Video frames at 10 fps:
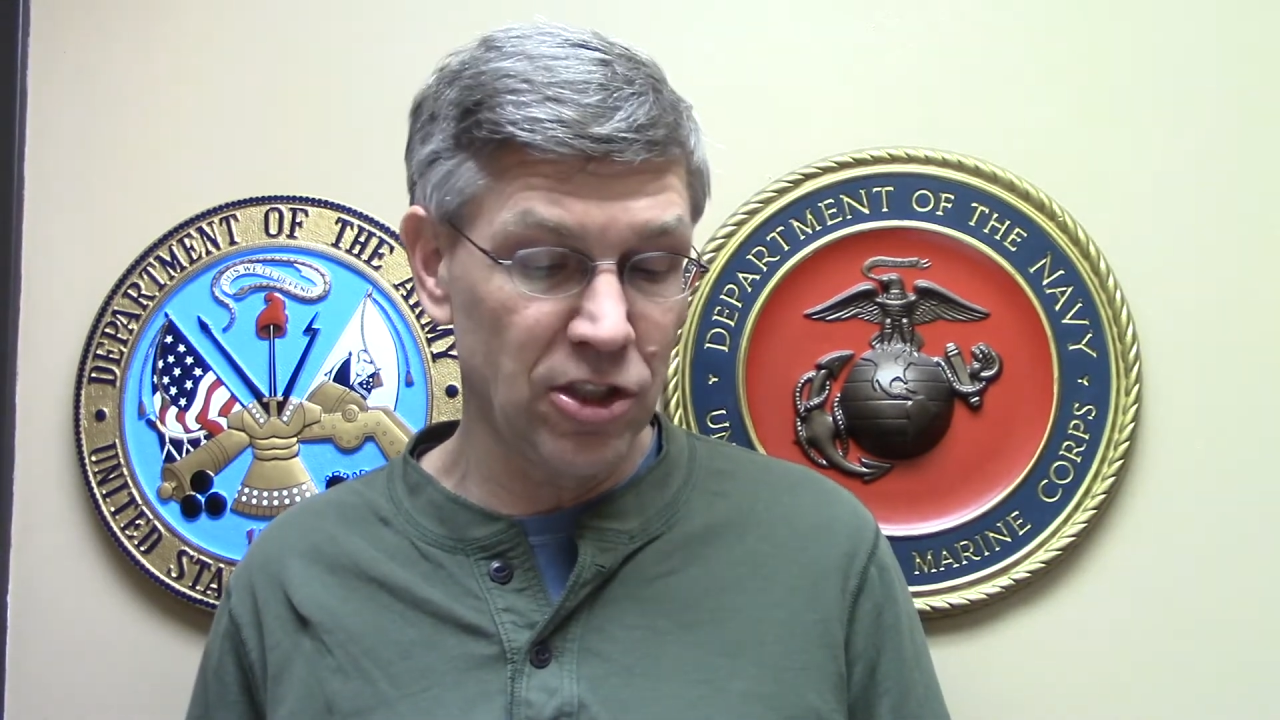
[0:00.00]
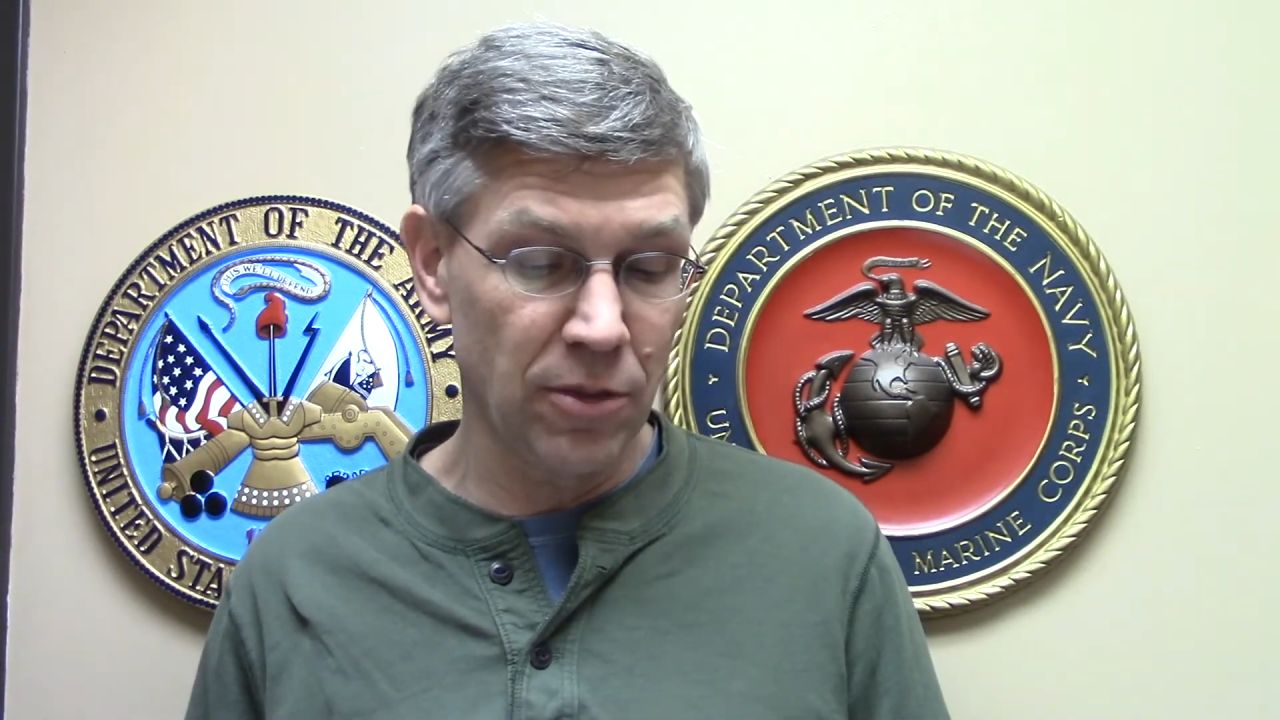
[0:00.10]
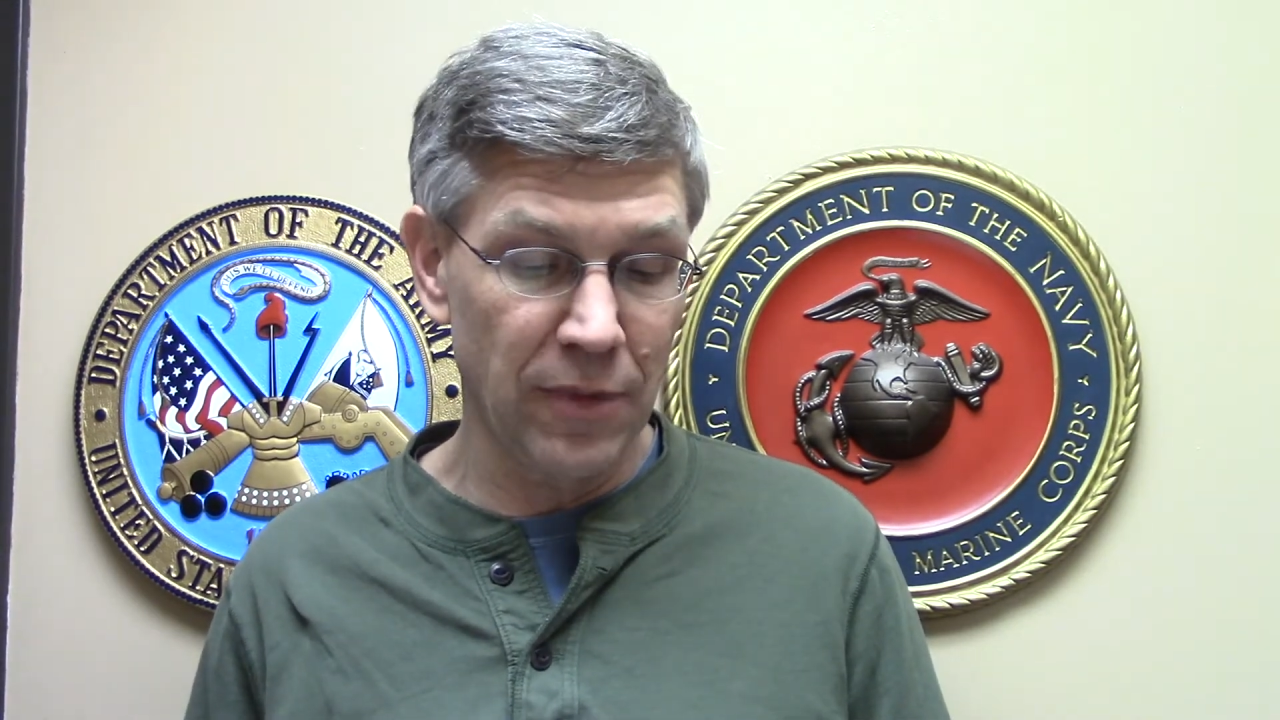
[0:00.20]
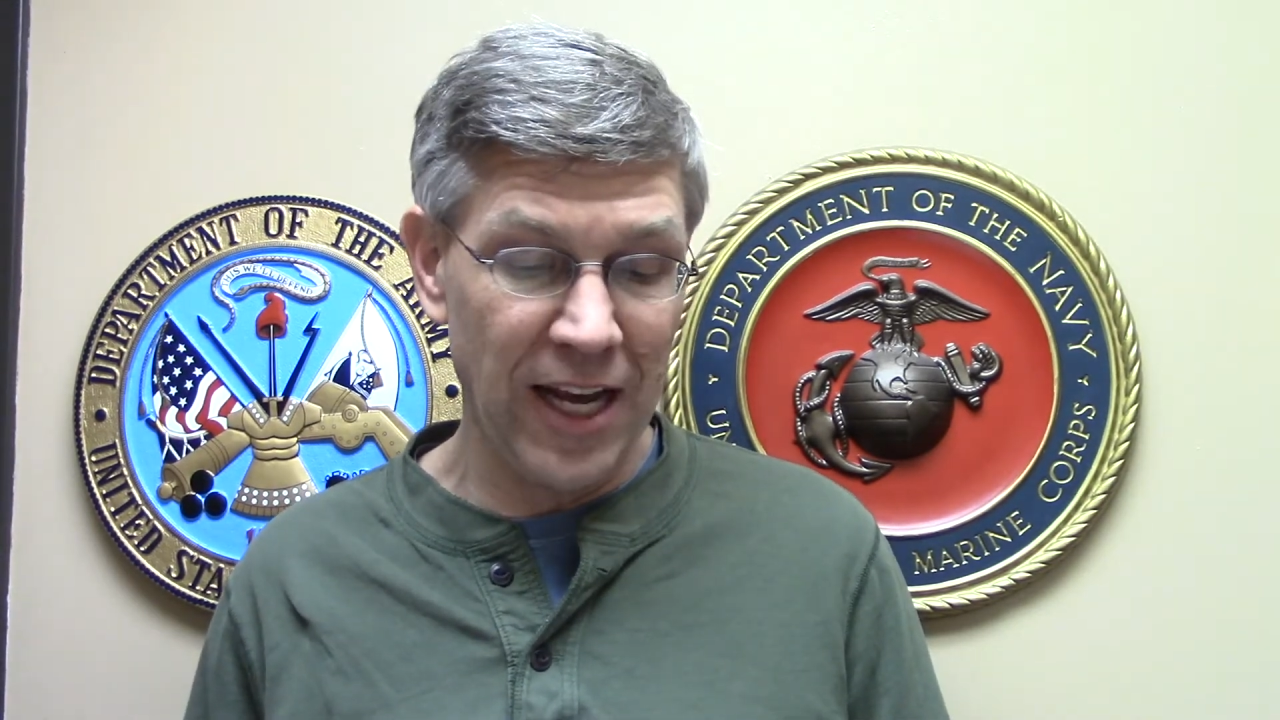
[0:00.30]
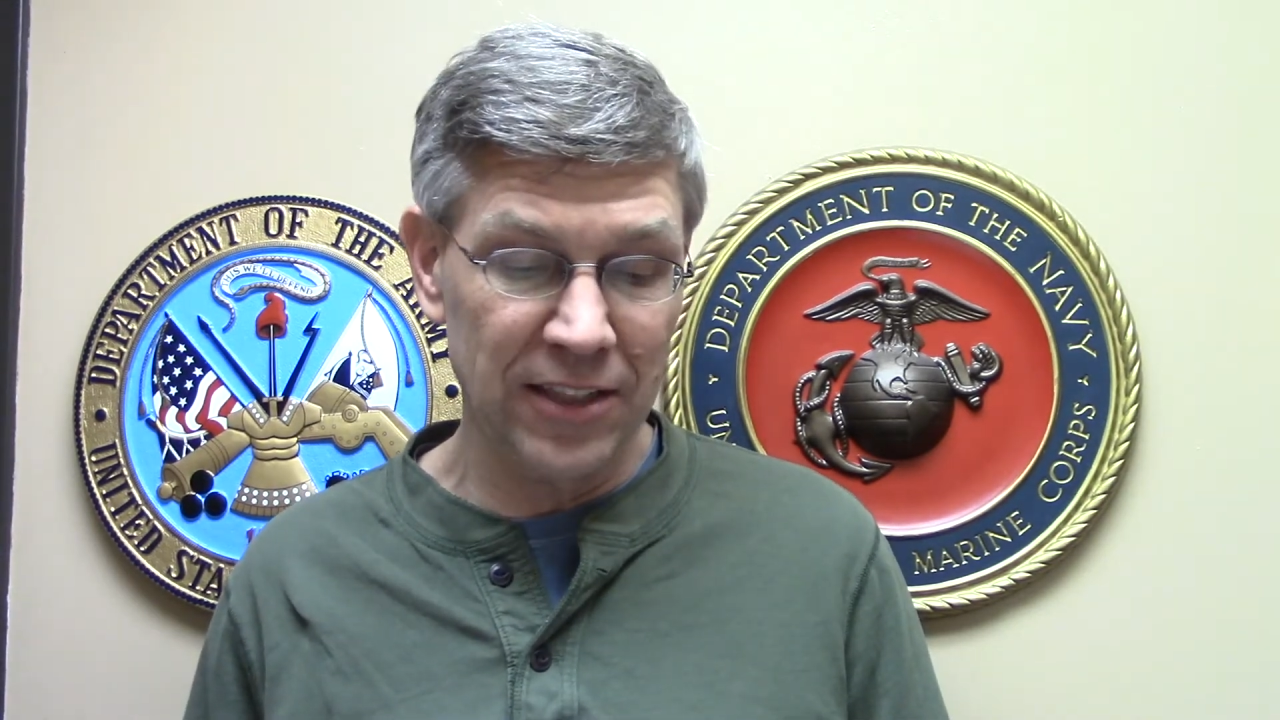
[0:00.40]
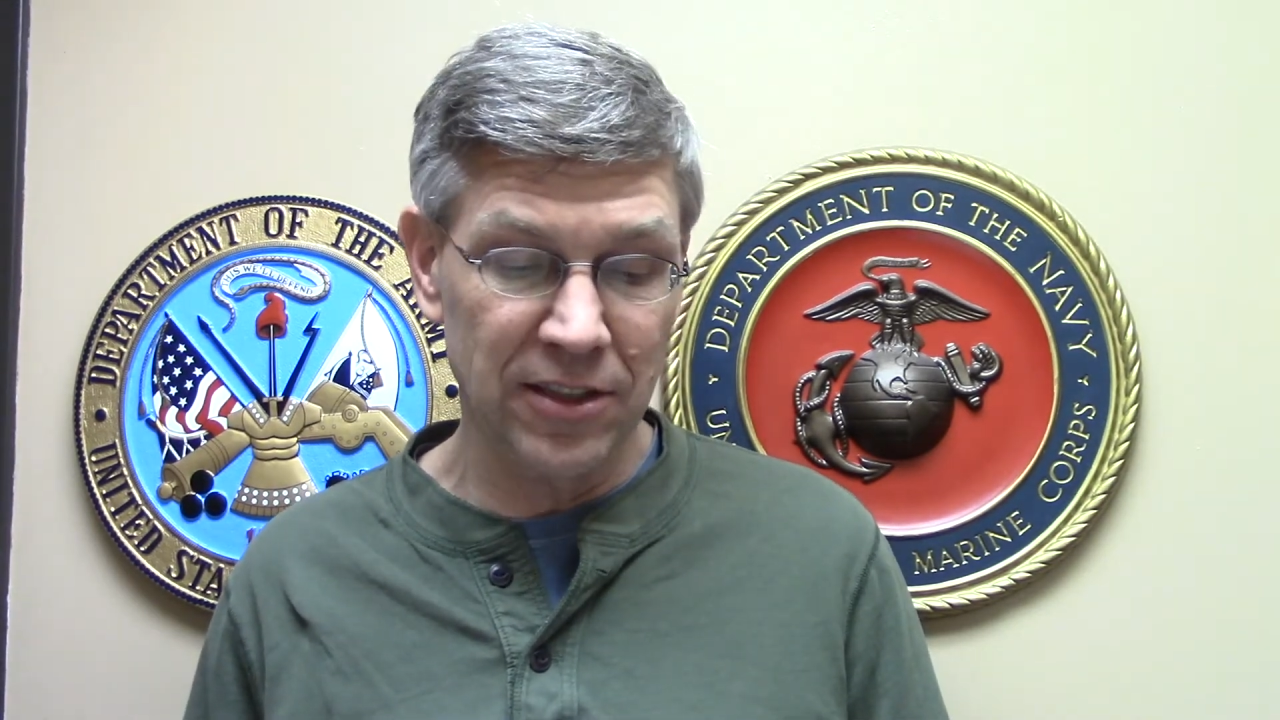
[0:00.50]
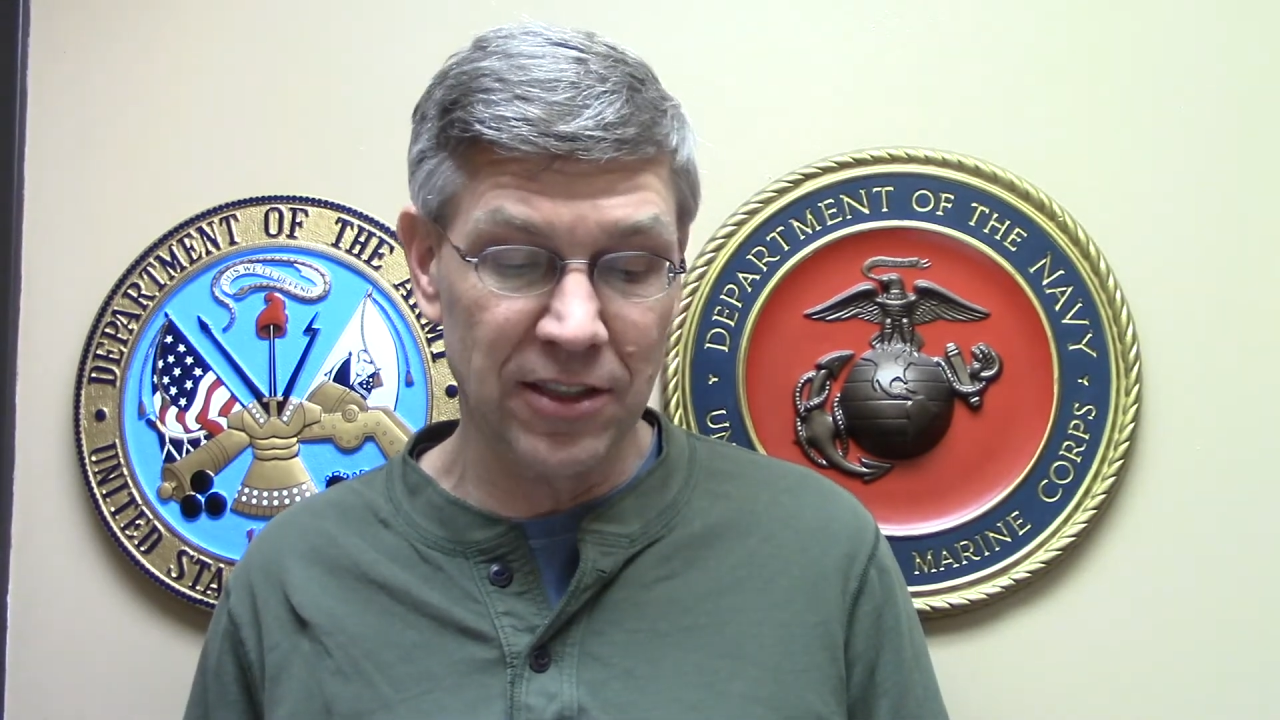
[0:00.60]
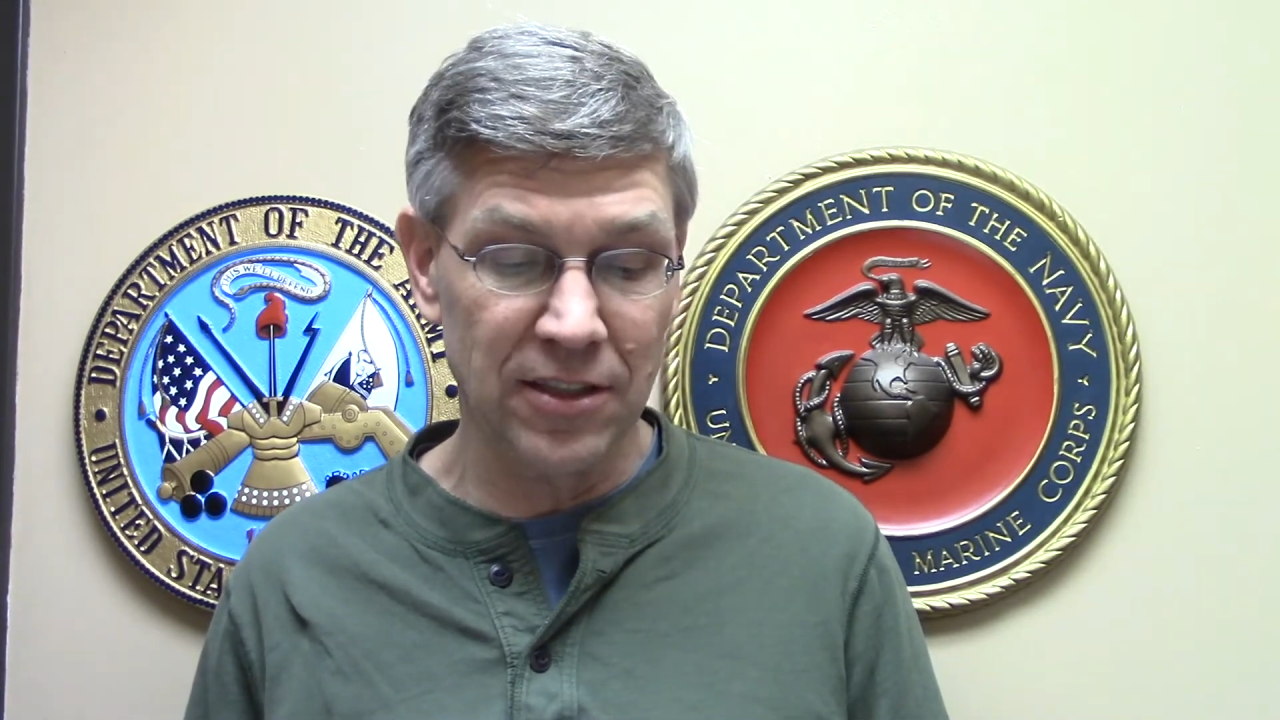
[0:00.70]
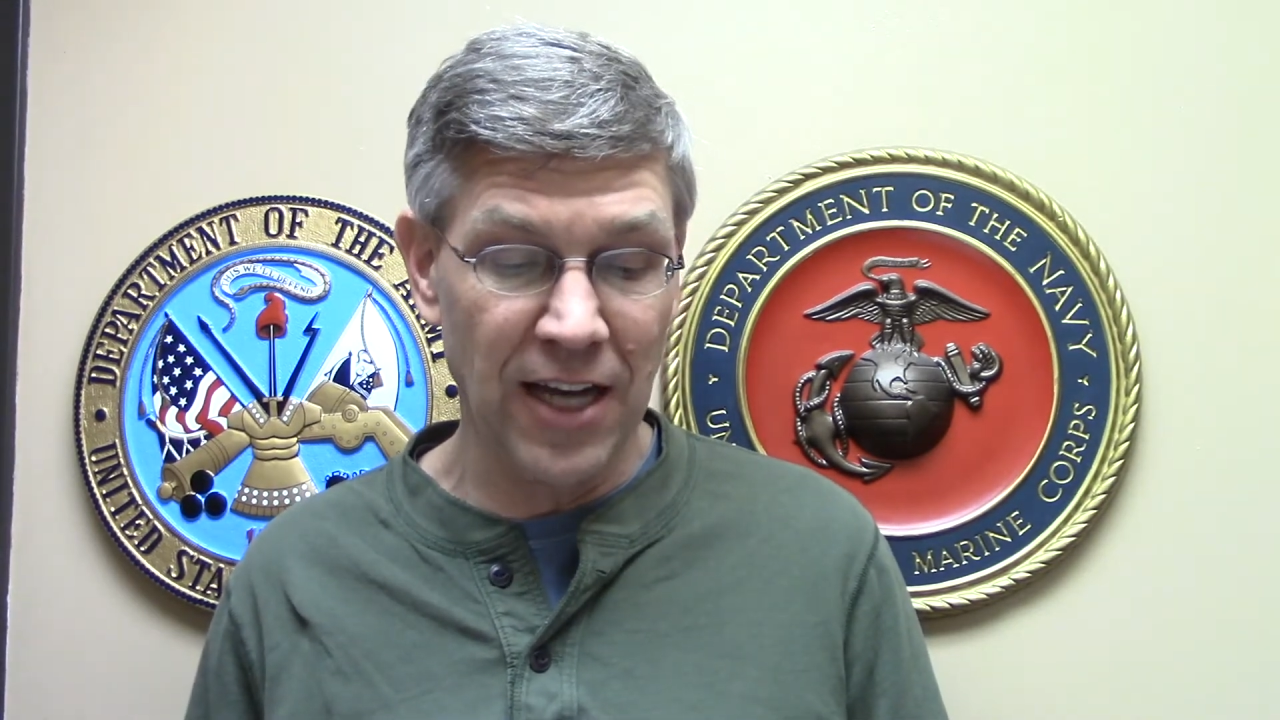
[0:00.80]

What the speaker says: Gymnastics